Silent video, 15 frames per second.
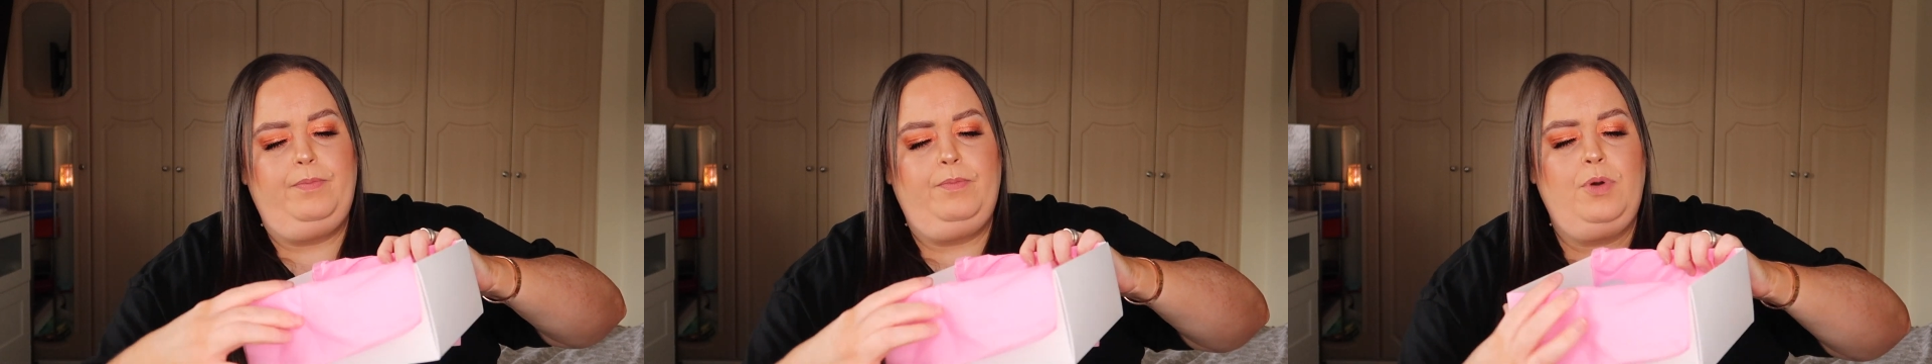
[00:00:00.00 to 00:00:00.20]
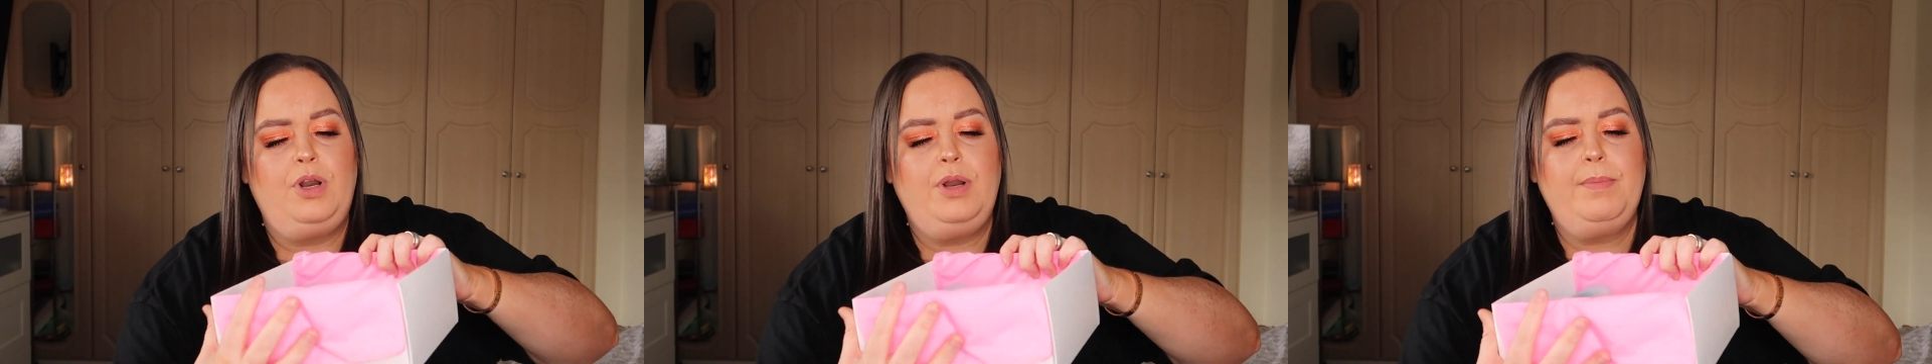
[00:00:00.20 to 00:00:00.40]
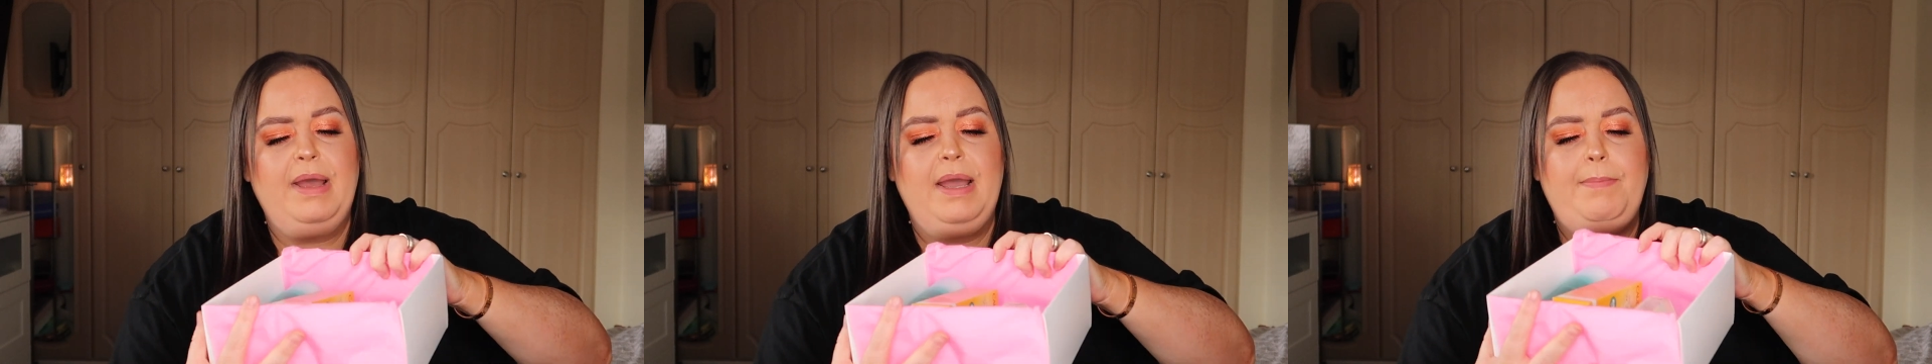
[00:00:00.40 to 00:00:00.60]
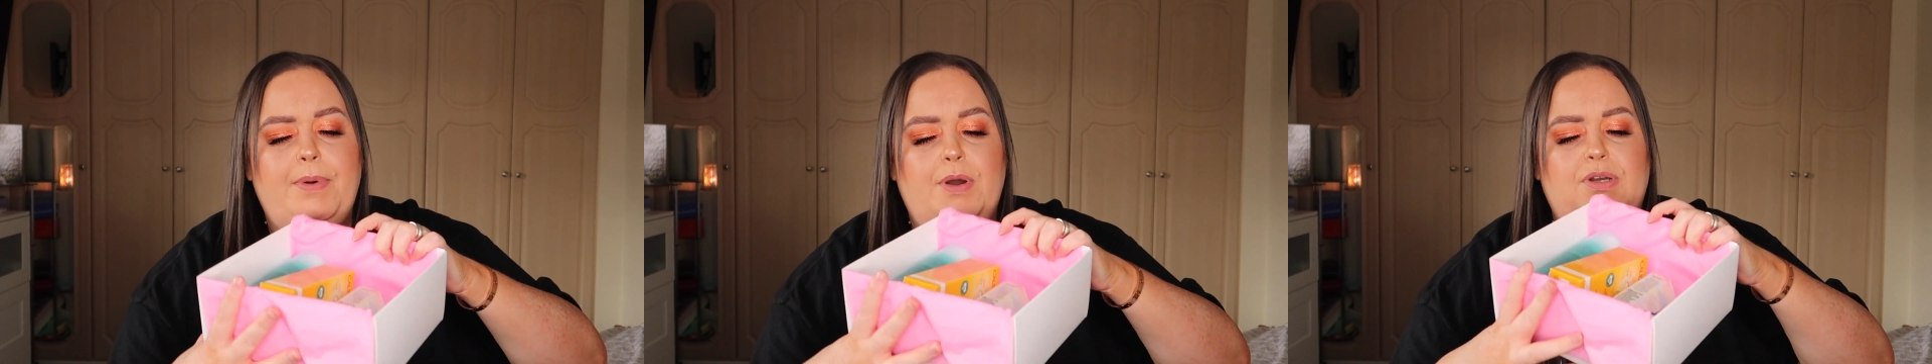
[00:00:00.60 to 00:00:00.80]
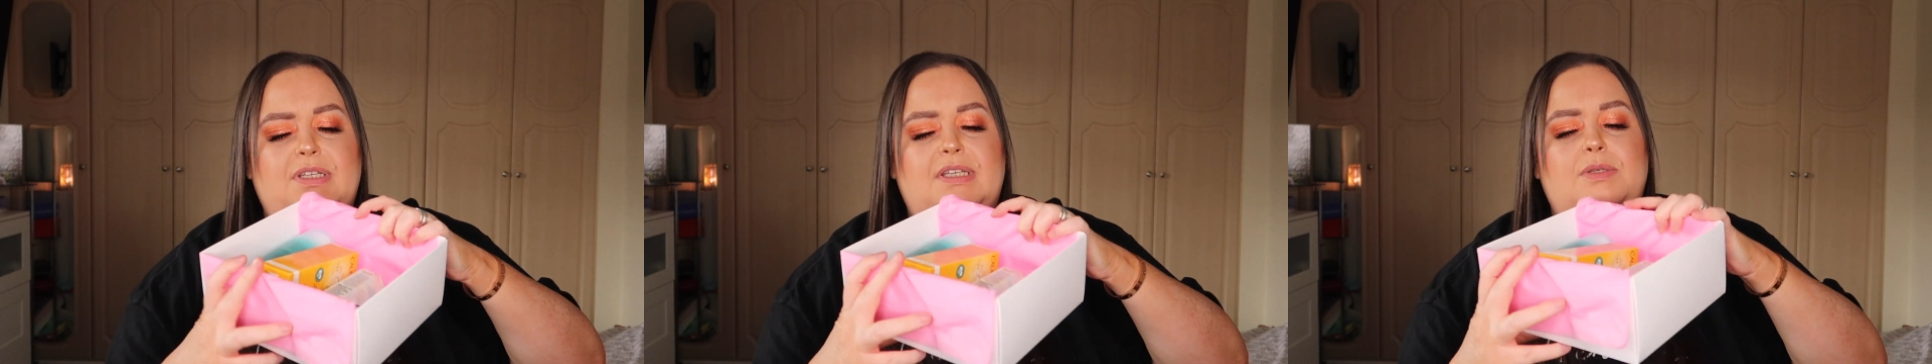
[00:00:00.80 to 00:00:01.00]
one of my
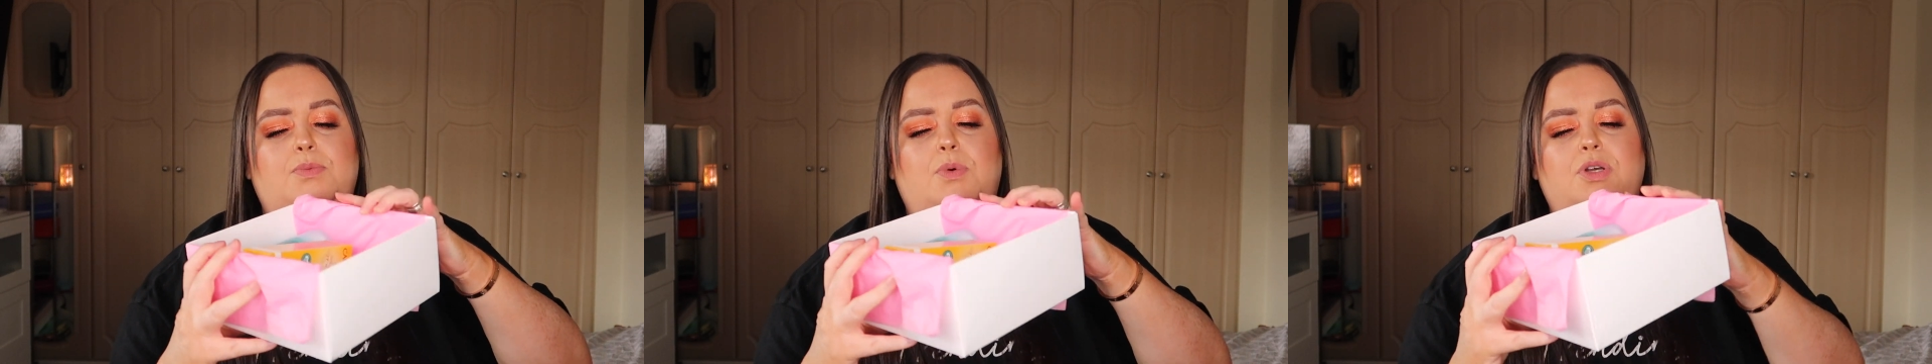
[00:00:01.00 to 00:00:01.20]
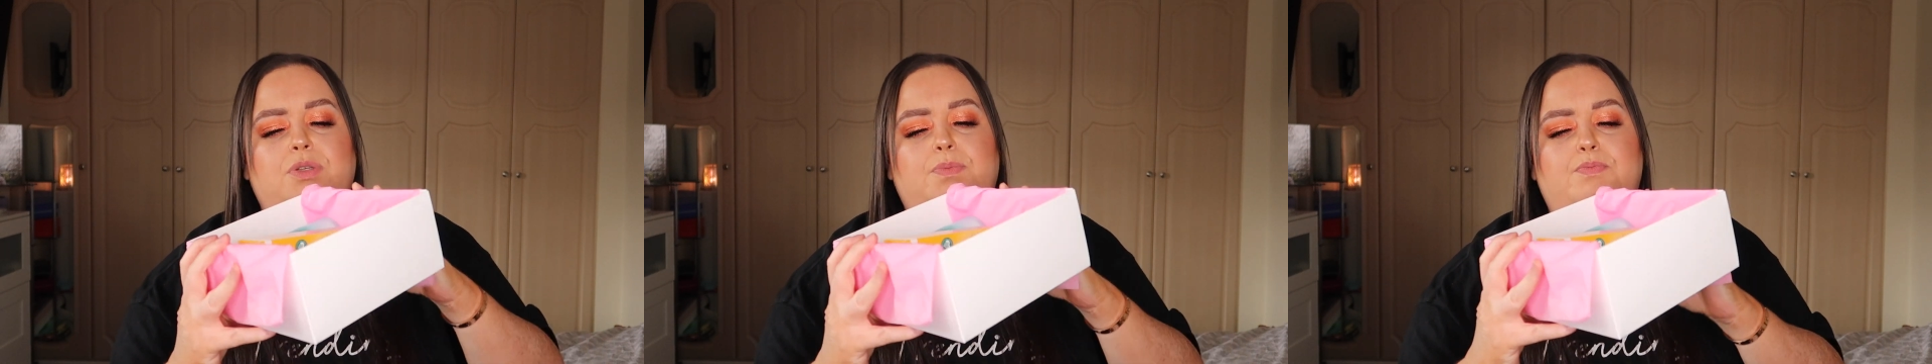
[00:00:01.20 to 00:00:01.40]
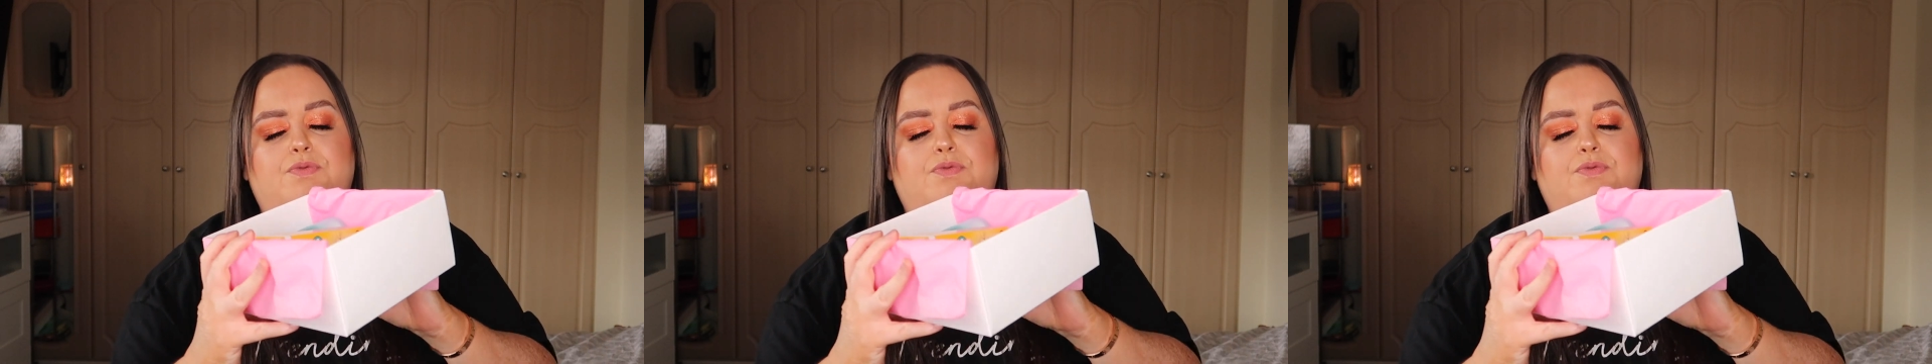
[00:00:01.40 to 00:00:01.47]
boxes was